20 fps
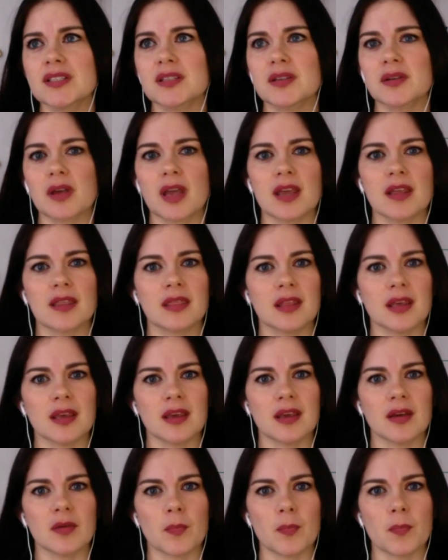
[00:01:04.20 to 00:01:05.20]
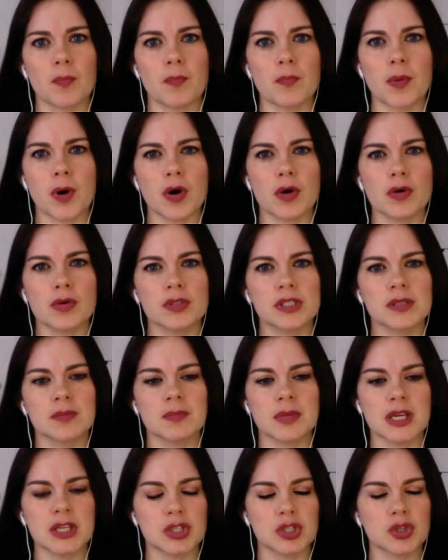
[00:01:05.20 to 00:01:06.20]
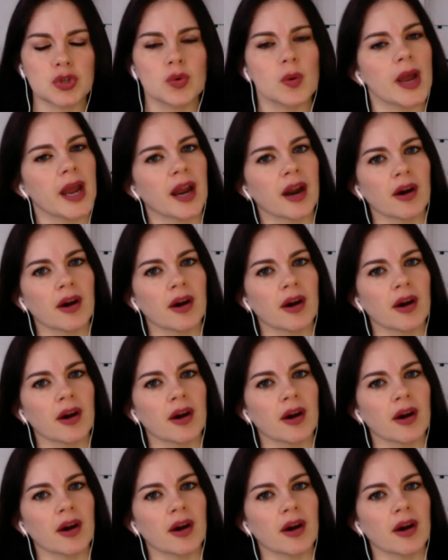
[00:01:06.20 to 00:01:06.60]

just in the post-Me Too